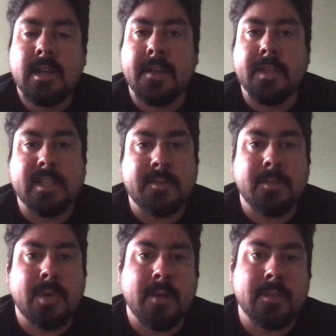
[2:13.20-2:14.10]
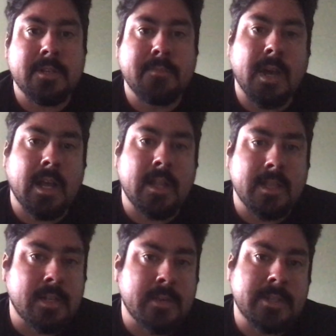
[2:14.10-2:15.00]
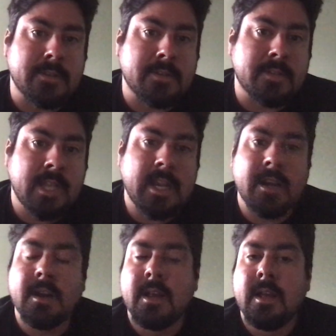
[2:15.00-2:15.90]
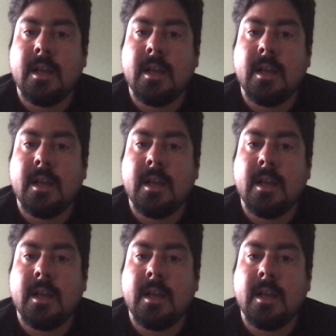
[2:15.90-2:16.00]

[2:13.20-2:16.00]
things that have been published by leading researchers there.